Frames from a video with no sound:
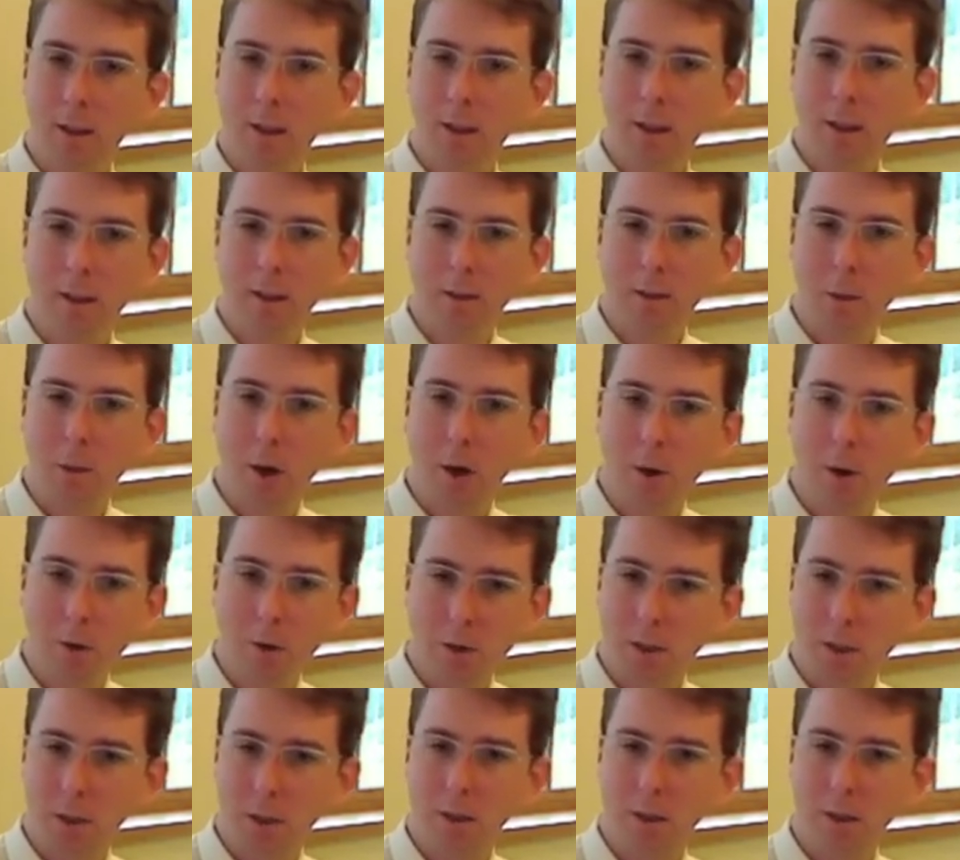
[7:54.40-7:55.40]
and
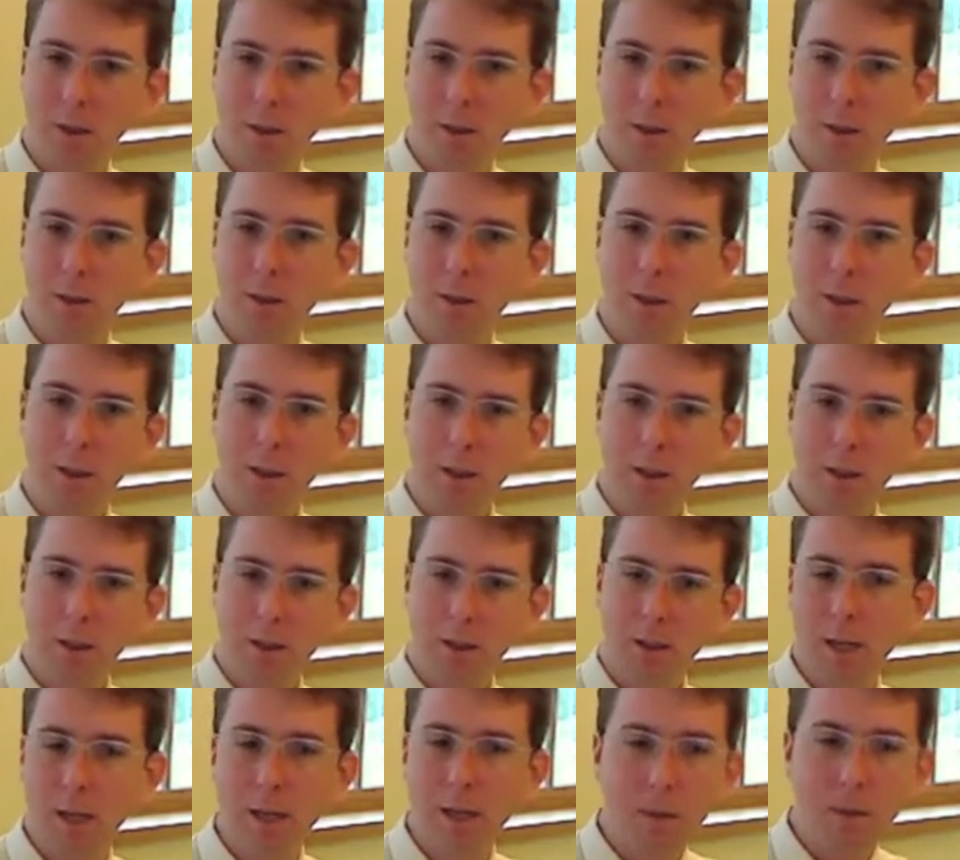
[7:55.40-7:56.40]
post it and
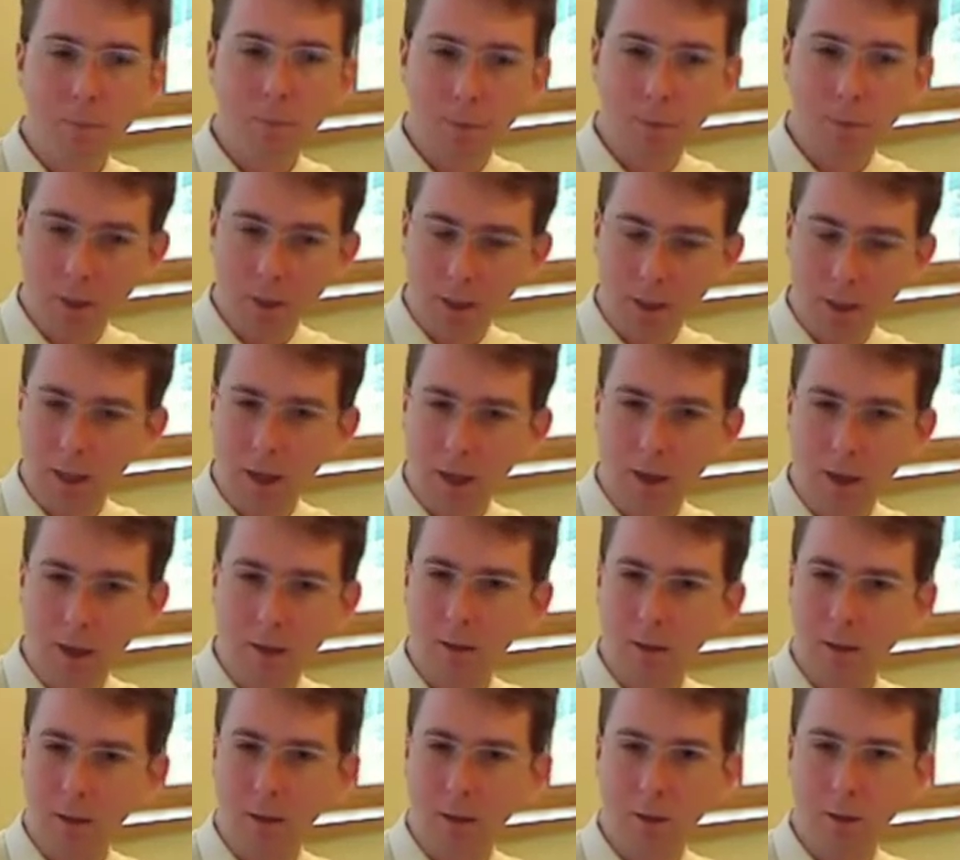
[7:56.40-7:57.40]
sign up for an
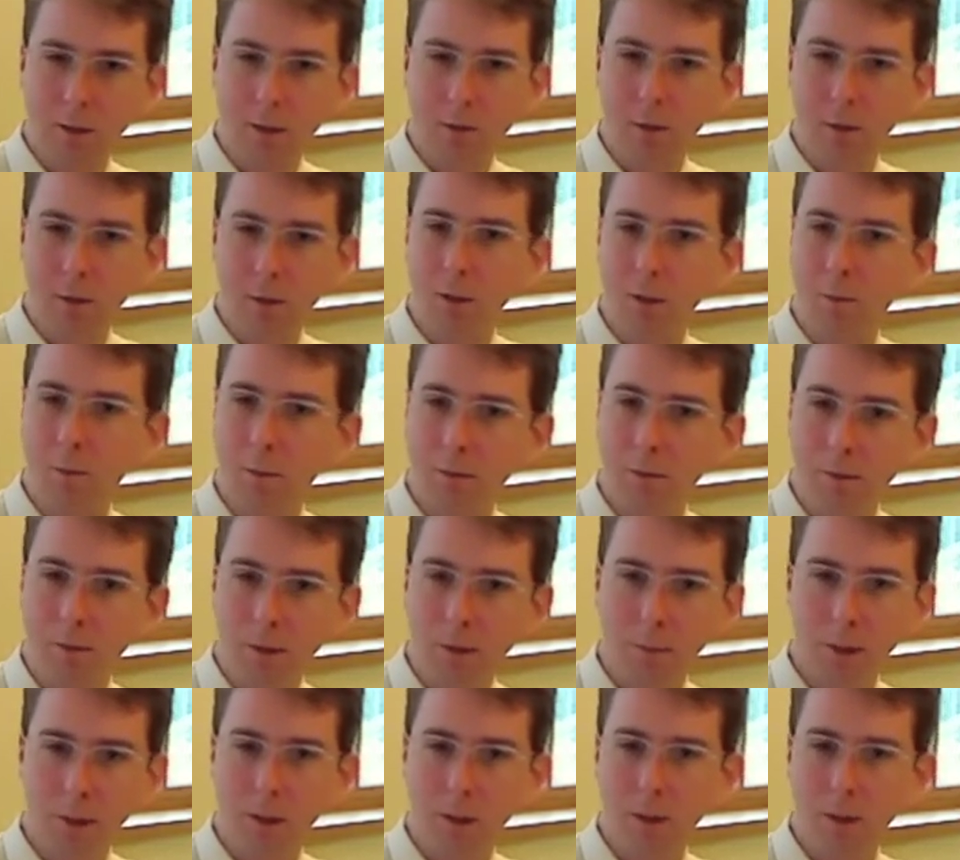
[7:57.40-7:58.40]
account on YouTube or
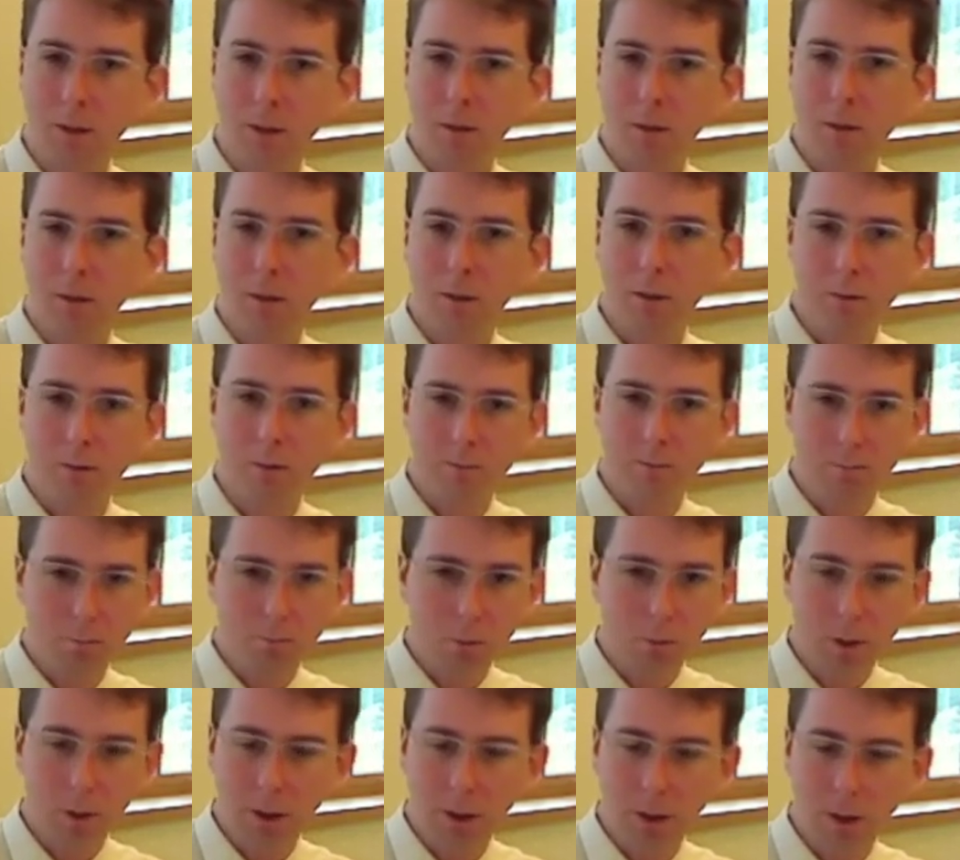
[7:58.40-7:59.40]
Vimeo or
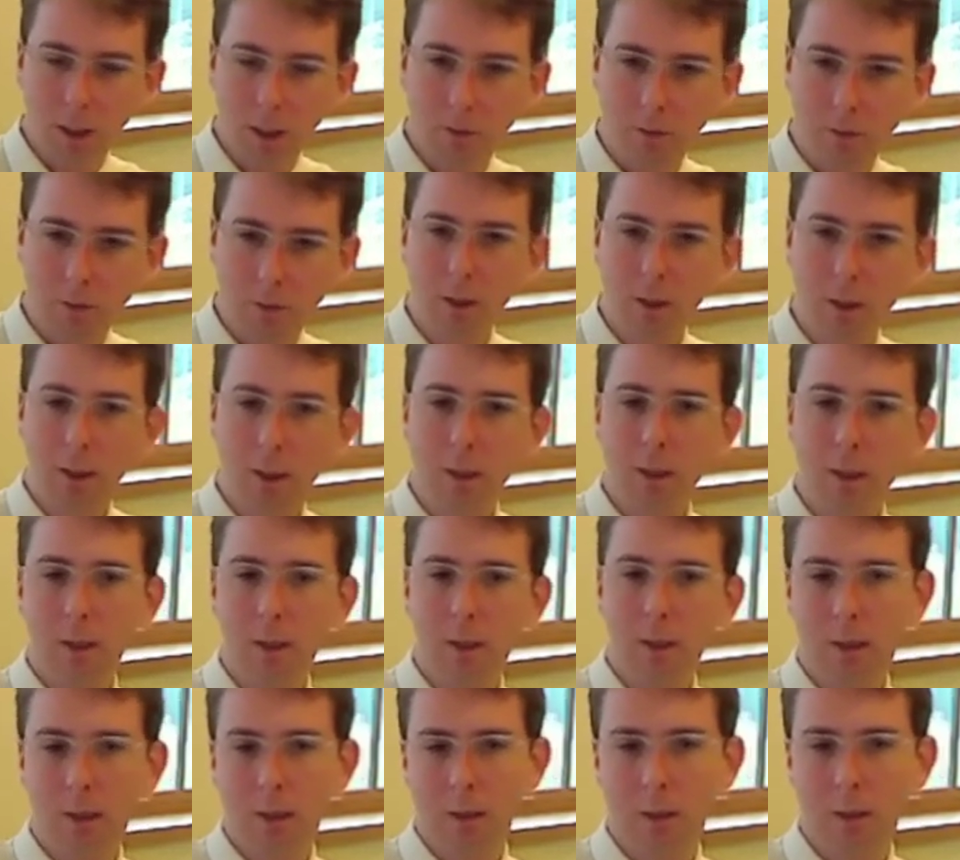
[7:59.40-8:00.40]
wherever.
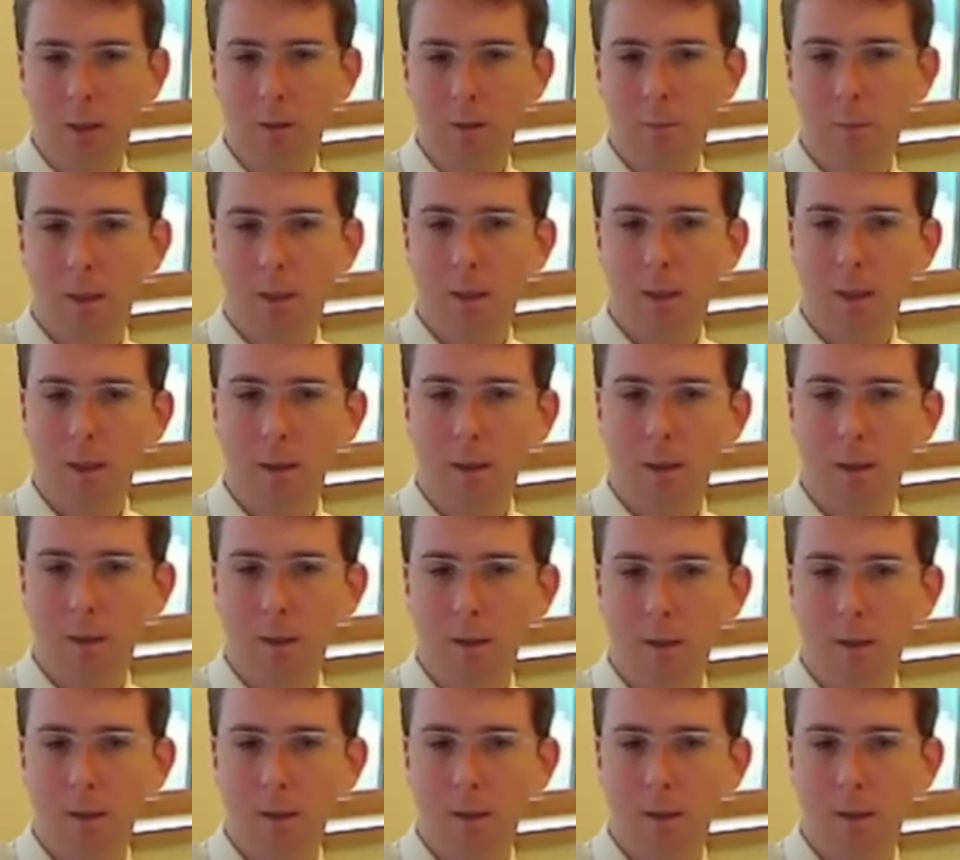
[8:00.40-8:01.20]
And I think